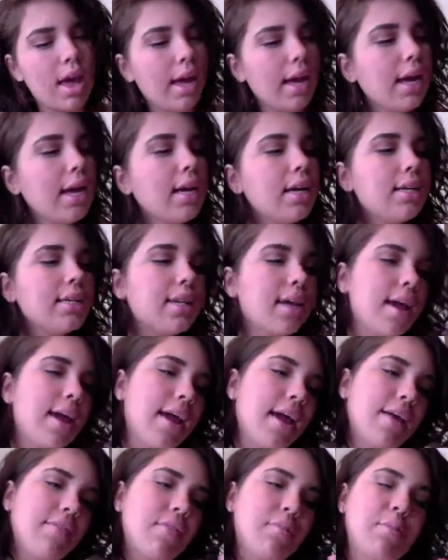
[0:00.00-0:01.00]
And I
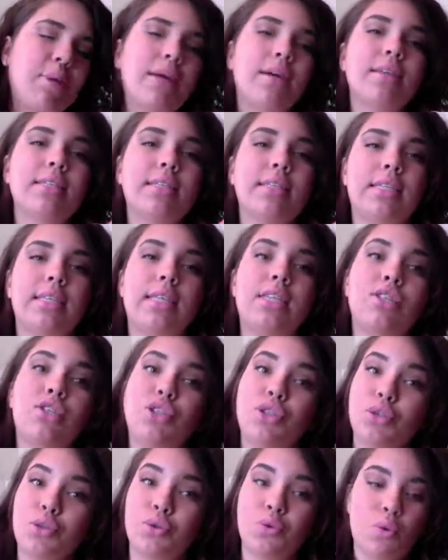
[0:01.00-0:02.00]
have a BLC
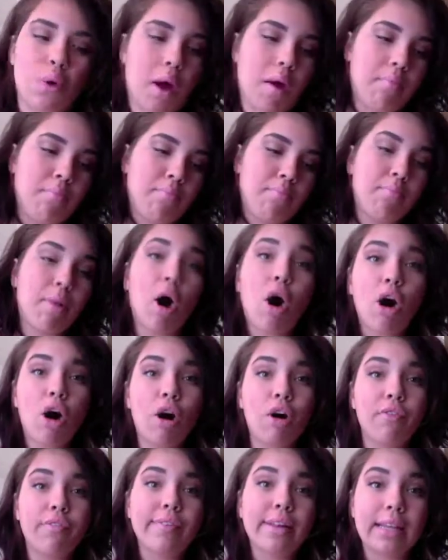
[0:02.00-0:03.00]
2
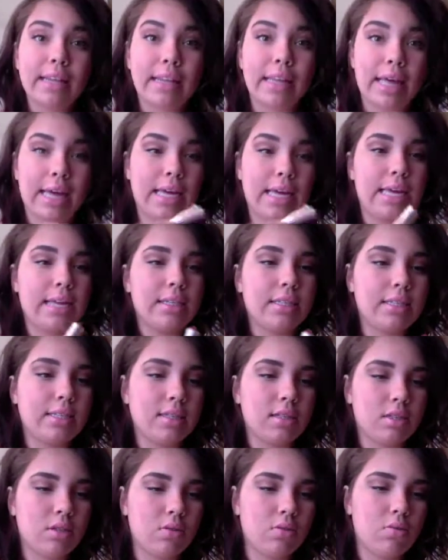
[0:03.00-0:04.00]
mauve
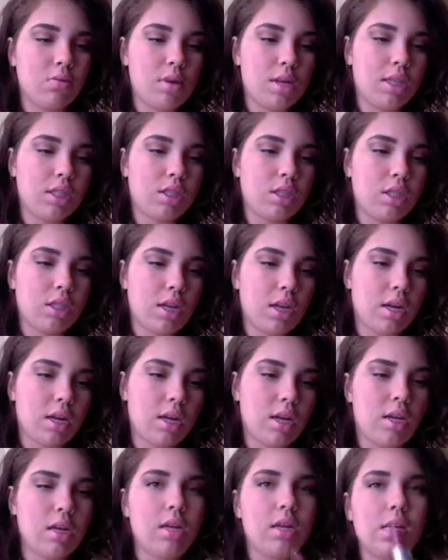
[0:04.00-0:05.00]
glaze, which
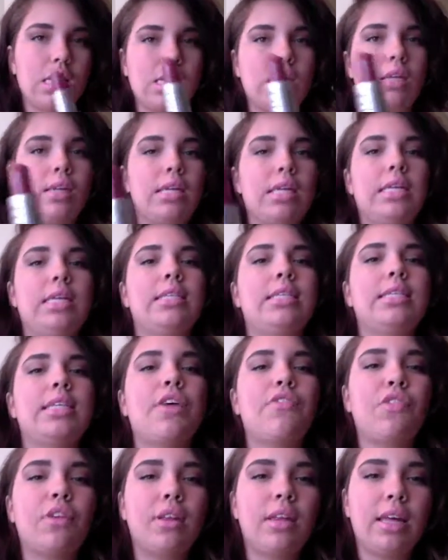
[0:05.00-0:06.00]
is
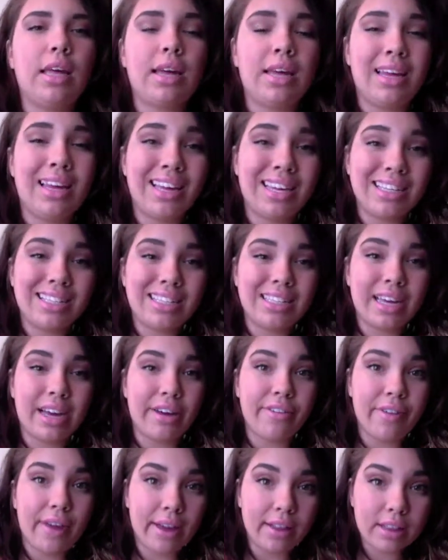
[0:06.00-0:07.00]
definitely a hit.
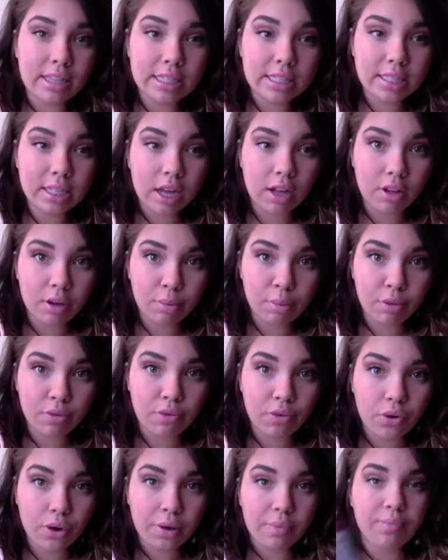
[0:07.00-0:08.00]
I've had this color
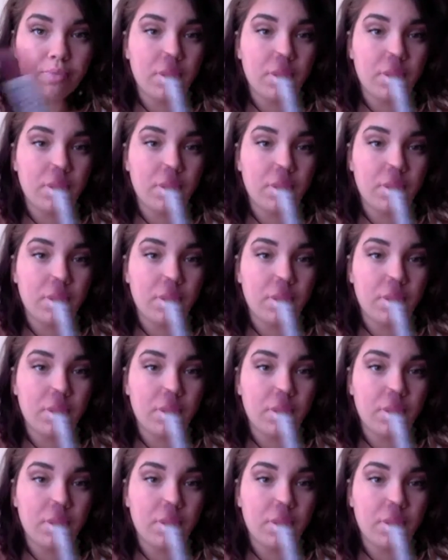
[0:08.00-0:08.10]
before.